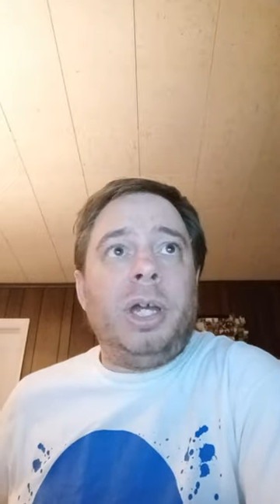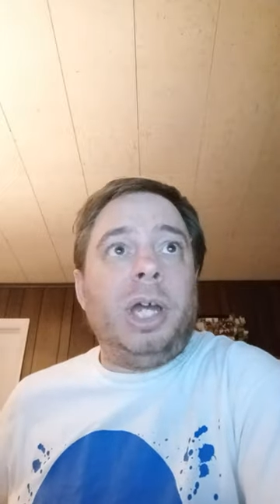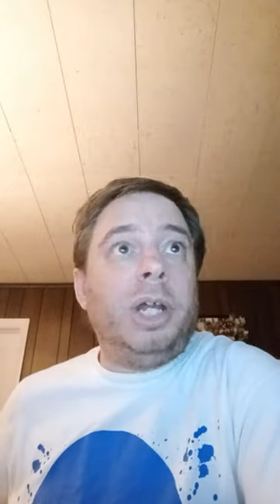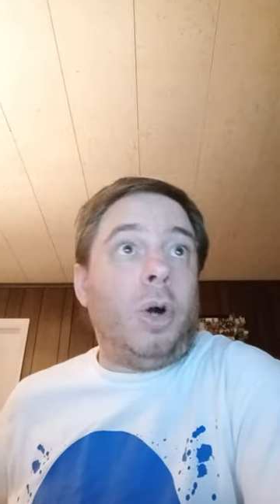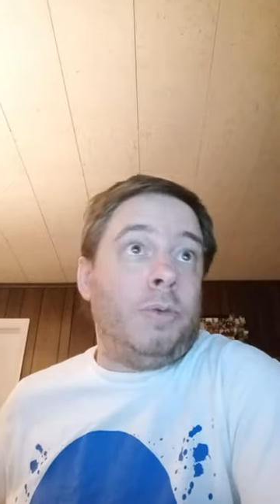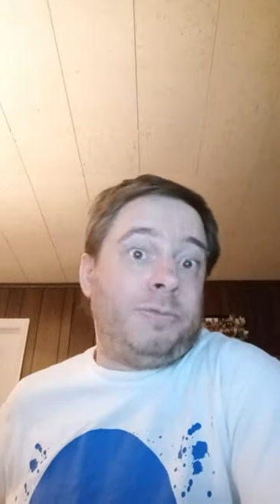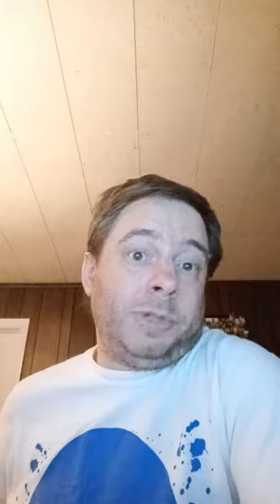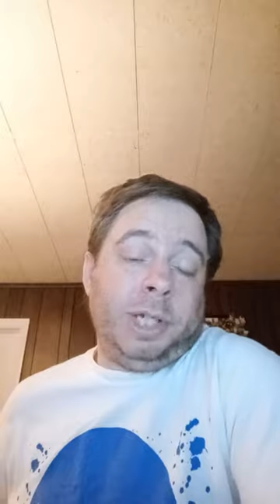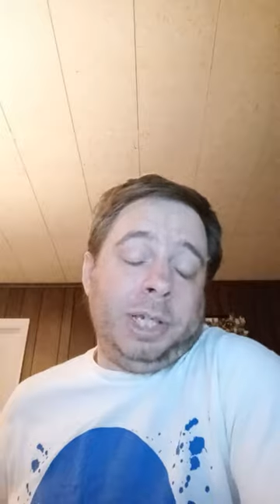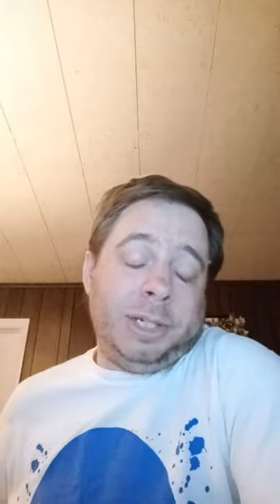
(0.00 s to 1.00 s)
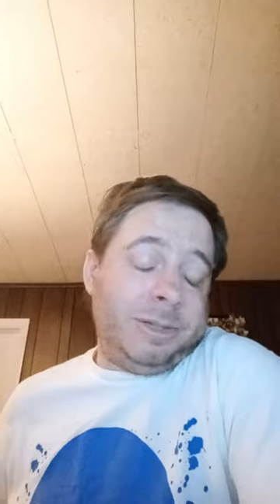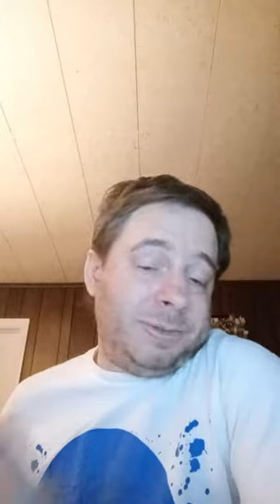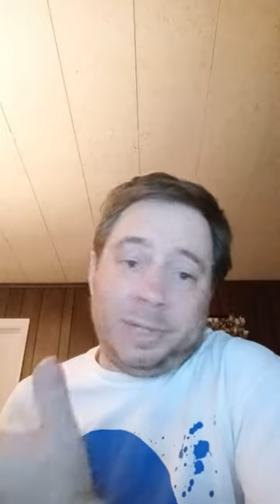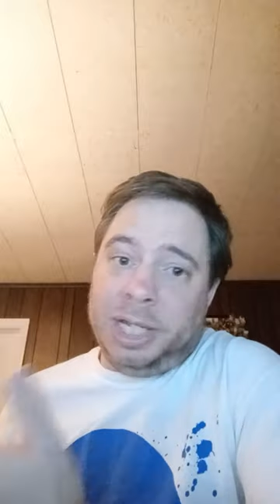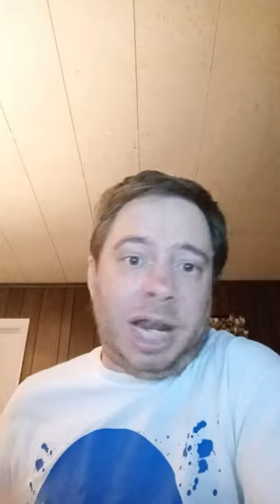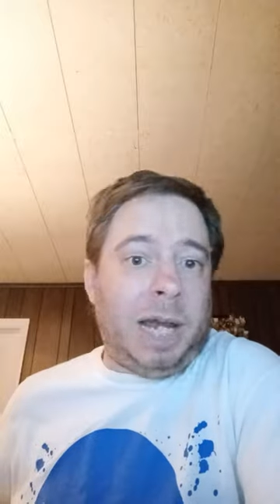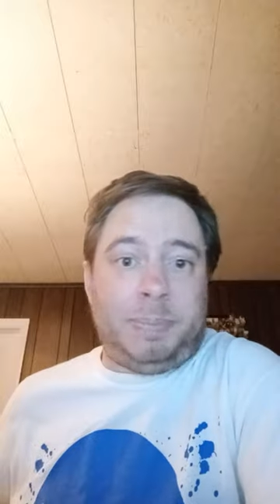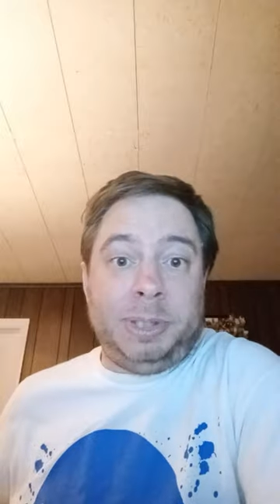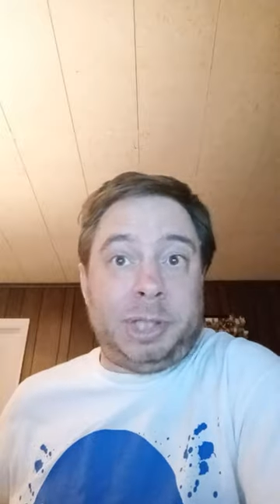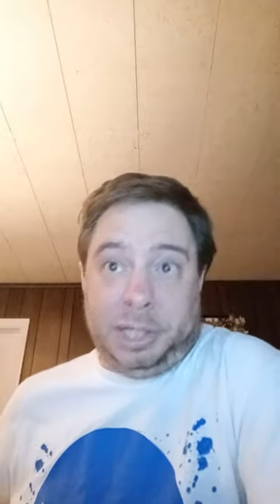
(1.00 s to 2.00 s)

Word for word: and hopefully it happens,